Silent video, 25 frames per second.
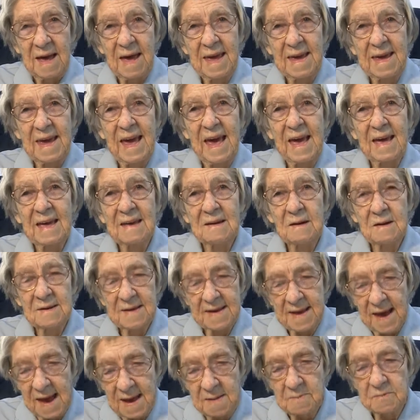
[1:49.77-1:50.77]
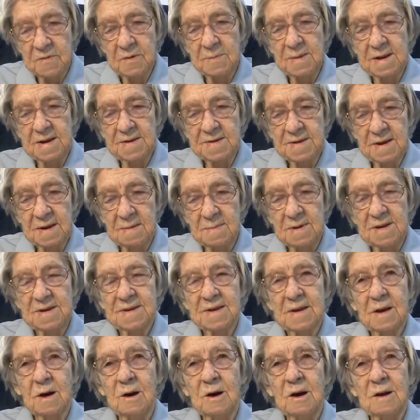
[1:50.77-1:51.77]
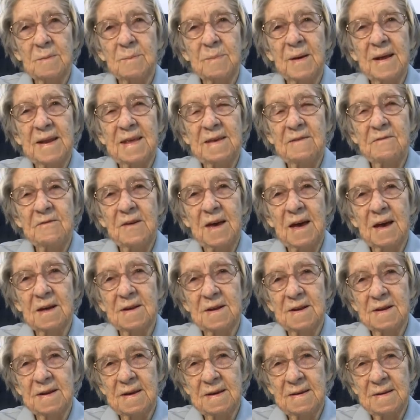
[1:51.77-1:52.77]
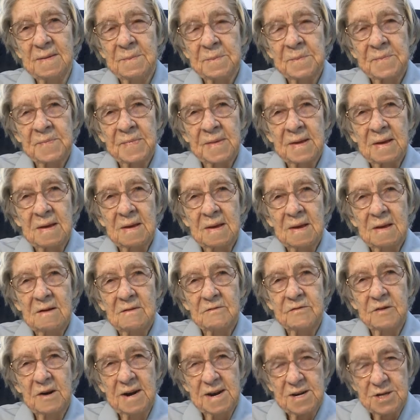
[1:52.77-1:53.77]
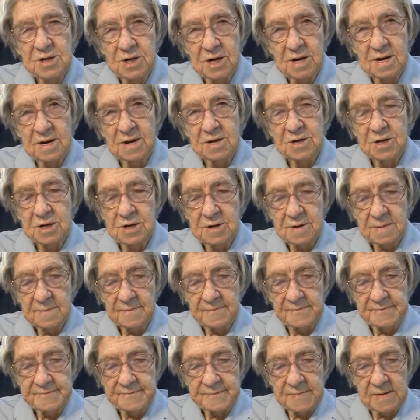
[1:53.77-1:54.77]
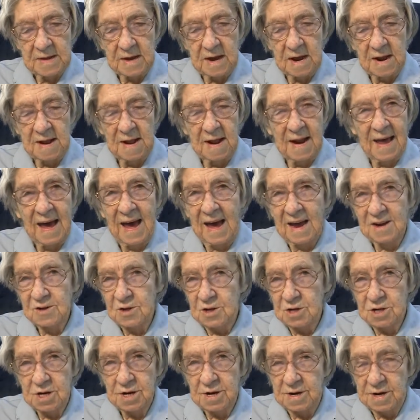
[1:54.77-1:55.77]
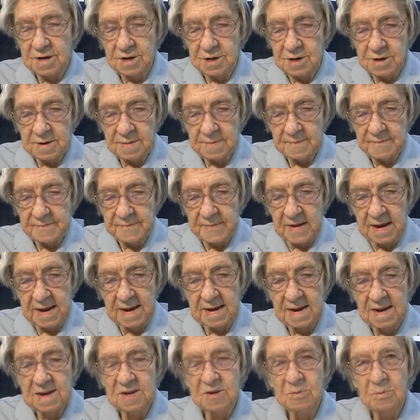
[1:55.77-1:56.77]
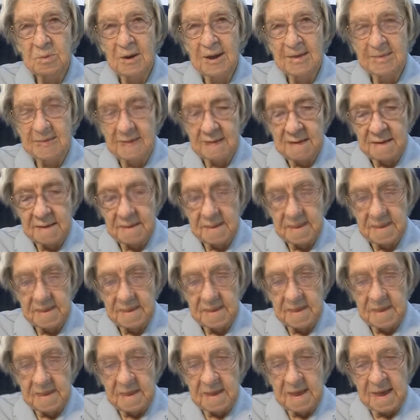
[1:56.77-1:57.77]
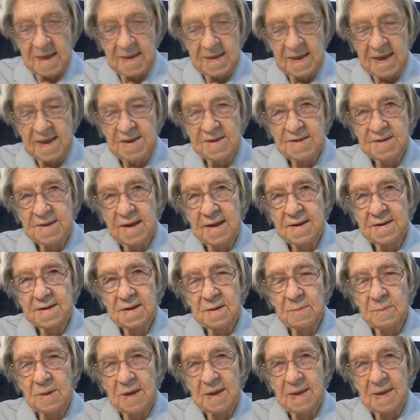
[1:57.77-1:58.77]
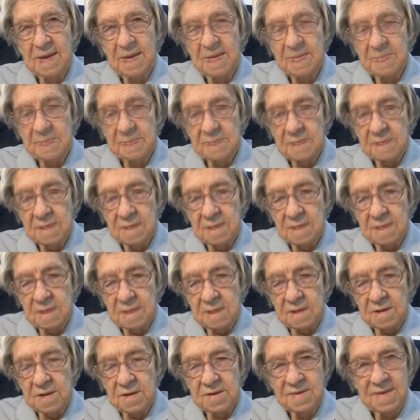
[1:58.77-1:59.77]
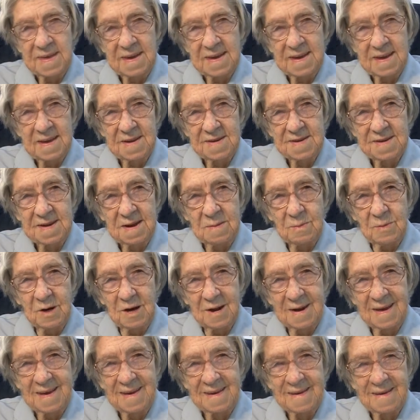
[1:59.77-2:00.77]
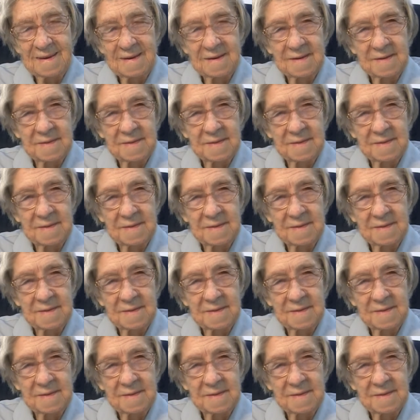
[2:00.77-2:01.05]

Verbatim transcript: He ha came from the Assemblies of God, but he founded a free church, a large church, he and his brother. And he said to me, "Do you think it's demonic?"